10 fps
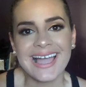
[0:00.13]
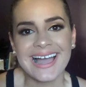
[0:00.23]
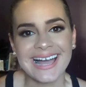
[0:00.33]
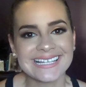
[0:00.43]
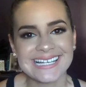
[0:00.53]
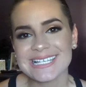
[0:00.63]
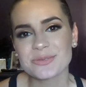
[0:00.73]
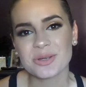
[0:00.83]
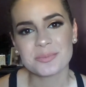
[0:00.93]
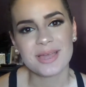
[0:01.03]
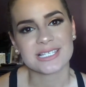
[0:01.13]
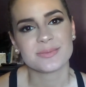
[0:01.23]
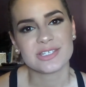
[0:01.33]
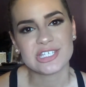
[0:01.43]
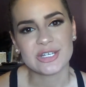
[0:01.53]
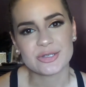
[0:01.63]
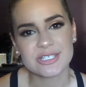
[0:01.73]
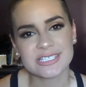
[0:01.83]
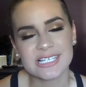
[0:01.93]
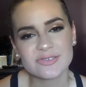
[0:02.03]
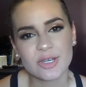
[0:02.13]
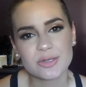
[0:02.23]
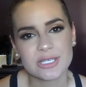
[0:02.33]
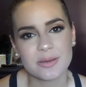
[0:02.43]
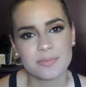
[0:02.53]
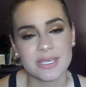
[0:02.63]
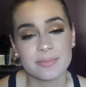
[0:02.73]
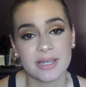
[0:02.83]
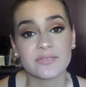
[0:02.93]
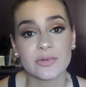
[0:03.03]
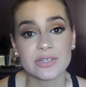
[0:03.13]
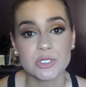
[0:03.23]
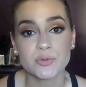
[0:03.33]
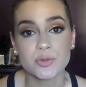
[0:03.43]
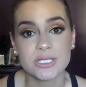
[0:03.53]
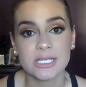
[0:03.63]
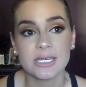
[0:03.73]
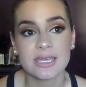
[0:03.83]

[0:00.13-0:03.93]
Hi guys, welcome back to my channel. So today's video is going to be my foundation routine